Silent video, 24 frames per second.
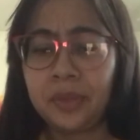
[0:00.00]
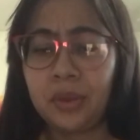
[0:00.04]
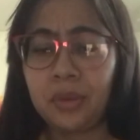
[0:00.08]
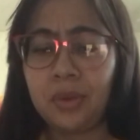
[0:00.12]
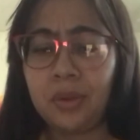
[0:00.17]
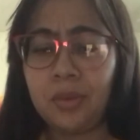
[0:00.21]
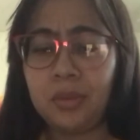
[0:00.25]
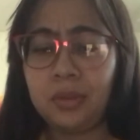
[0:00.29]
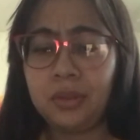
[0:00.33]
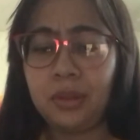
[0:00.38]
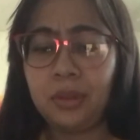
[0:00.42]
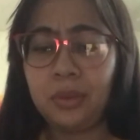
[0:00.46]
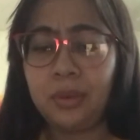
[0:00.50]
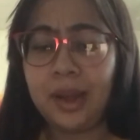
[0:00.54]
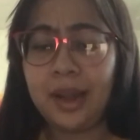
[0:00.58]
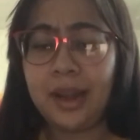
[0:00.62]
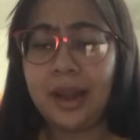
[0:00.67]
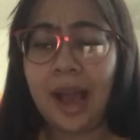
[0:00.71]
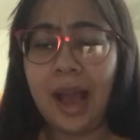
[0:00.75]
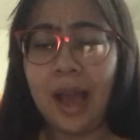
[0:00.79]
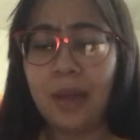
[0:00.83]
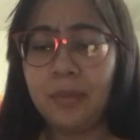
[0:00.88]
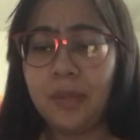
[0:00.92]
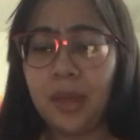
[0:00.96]
grumbled the
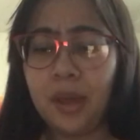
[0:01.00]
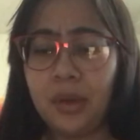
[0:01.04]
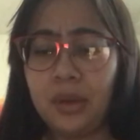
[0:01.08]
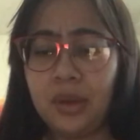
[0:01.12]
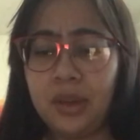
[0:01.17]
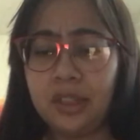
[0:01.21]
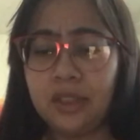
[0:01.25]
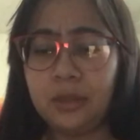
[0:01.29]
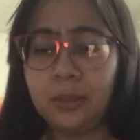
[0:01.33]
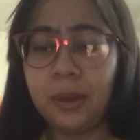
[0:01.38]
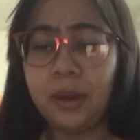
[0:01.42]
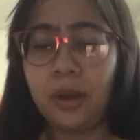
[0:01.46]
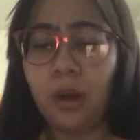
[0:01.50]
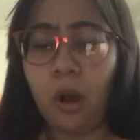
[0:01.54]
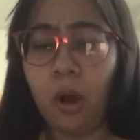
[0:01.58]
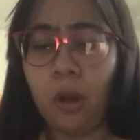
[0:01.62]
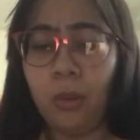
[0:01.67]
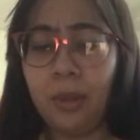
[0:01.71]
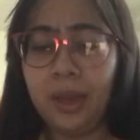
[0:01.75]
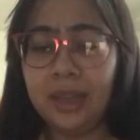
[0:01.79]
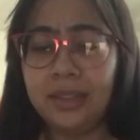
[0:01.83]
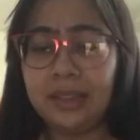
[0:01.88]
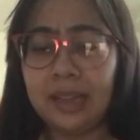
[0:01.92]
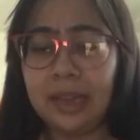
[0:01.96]
rat. "I'm not going to spend
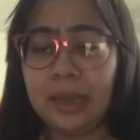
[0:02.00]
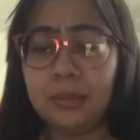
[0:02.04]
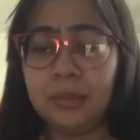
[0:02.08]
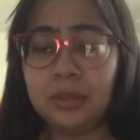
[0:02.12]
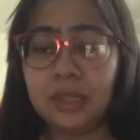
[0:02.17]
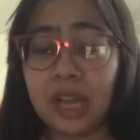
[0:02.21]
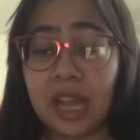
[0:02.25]
all my time